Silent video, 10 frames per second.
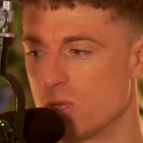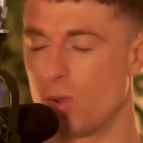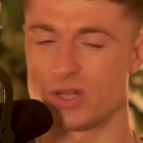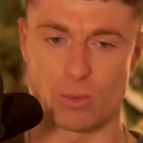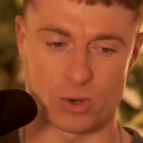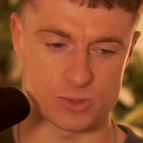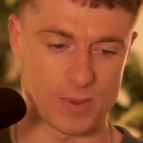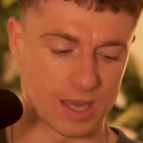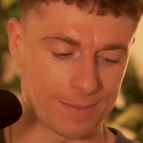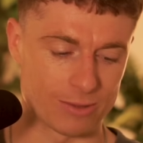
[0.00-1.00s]
So what I want to
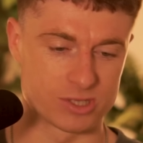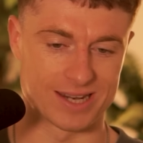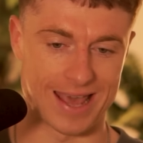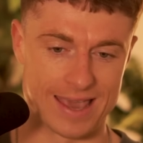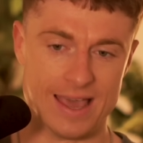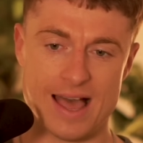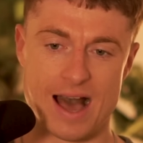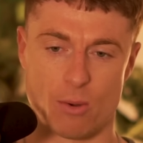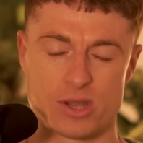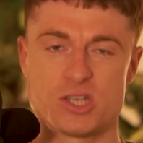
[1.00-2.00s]
speak about today,
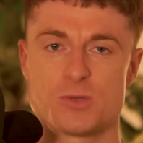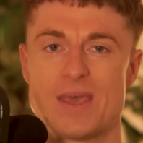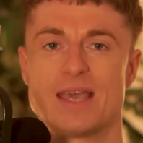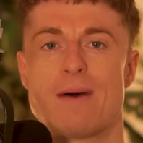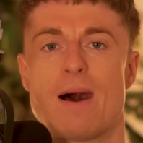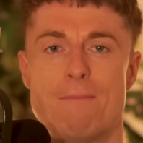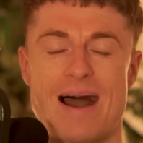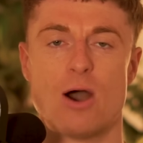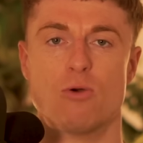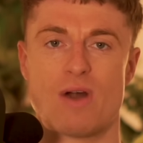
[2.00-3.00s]
I wanted to speak about
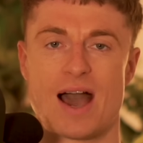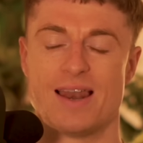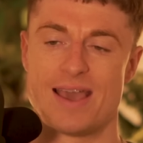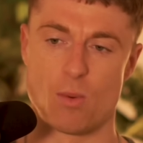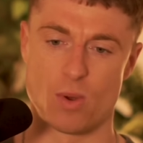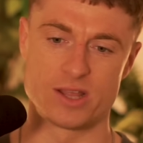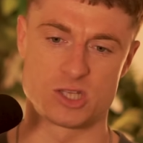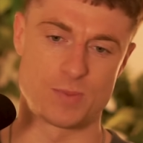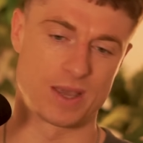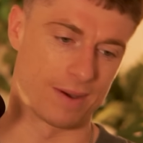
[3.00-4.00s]
Matt O'Reilly. I wanted
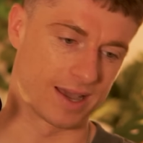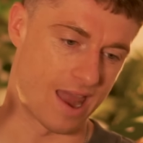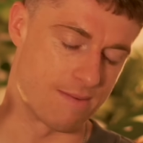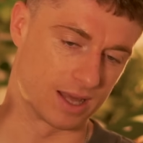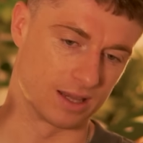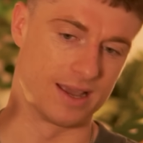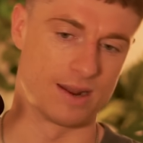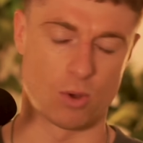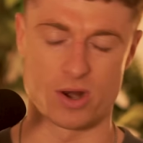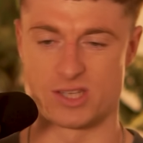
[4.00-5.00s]
to speak about Kenny McLean.
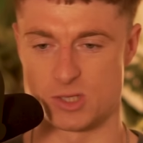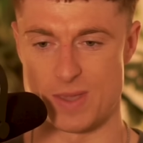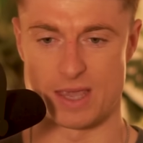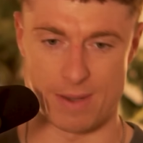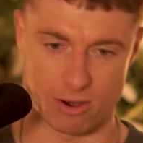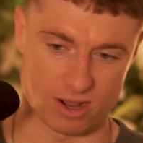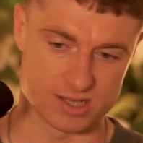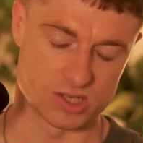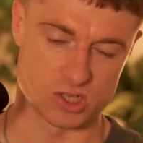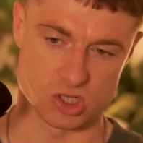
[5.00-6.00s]
I wanted to speak about
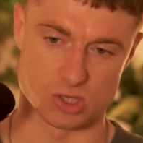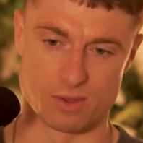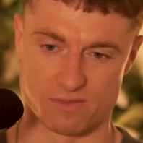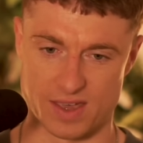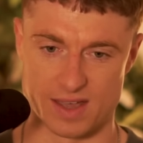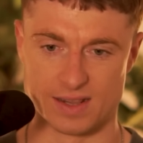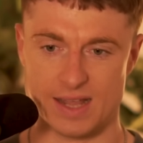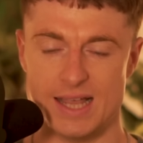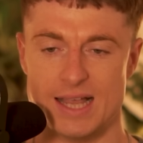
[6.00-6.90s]
Christensio Somerville.